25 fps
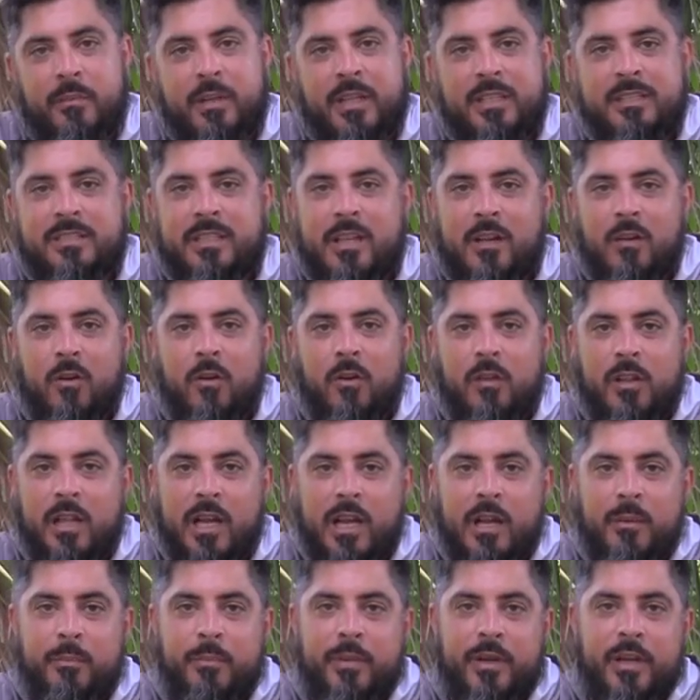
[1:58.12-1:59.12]
It's not a whole
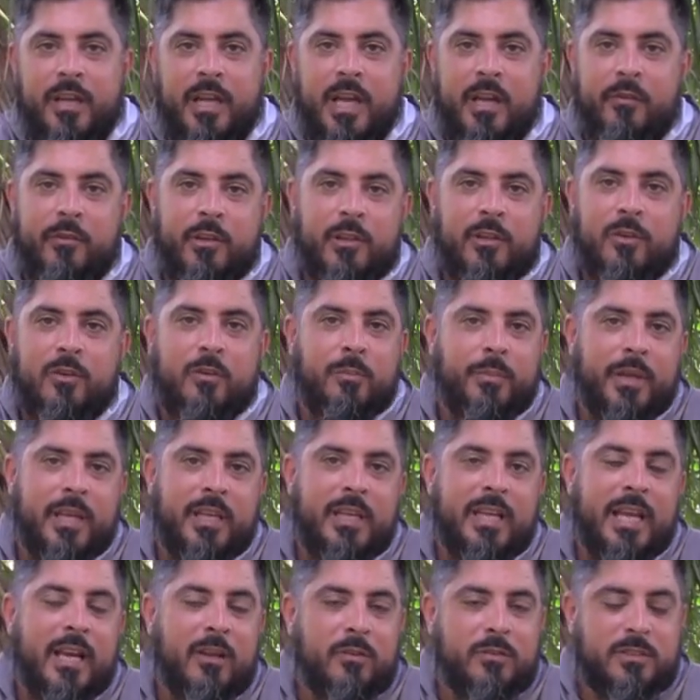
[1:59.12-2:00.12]
lot, but every little
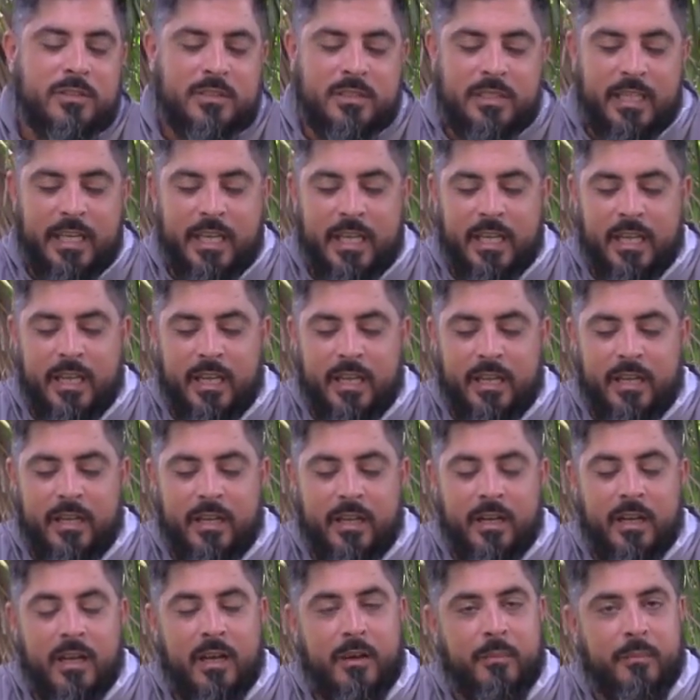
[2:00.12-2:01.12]
bit counts.
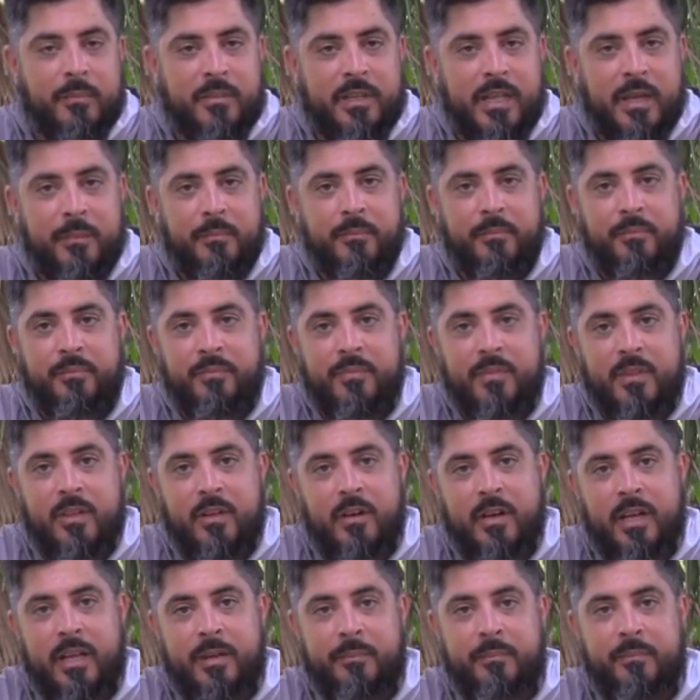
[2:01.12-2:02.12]
And yep,
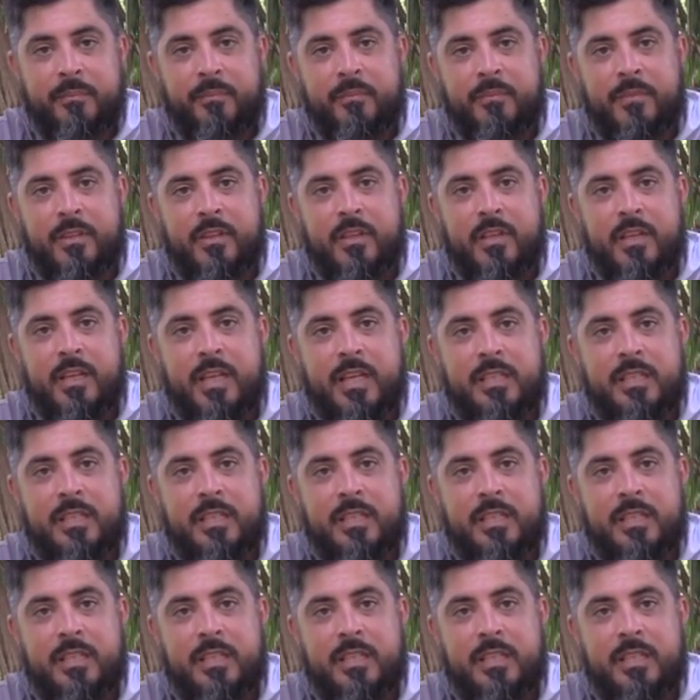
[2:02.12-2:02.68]
all right, let you